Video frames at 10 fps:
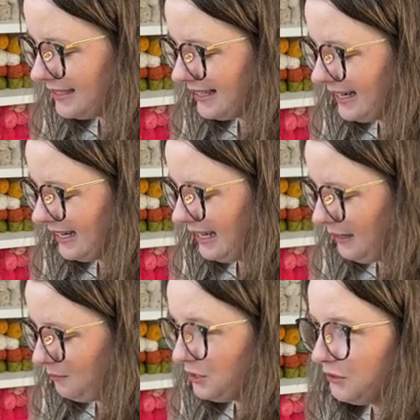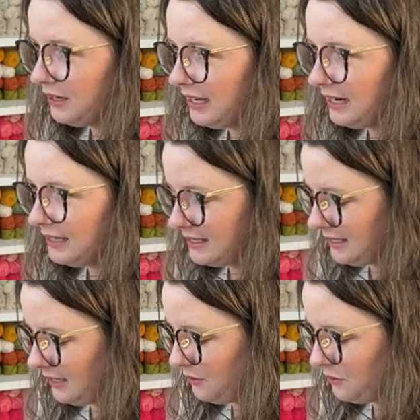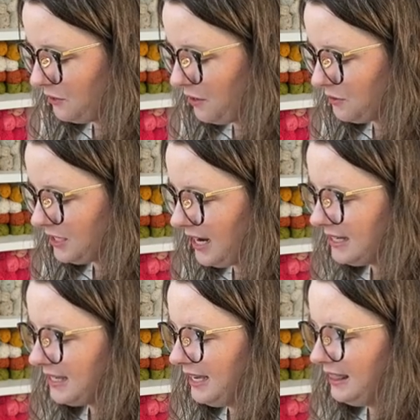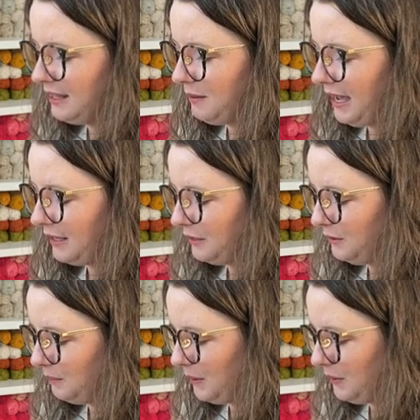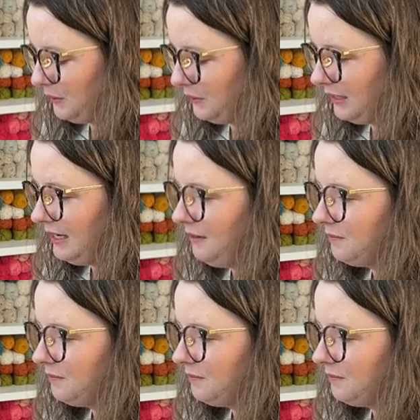gonna keep doing single crochets in the back loop only.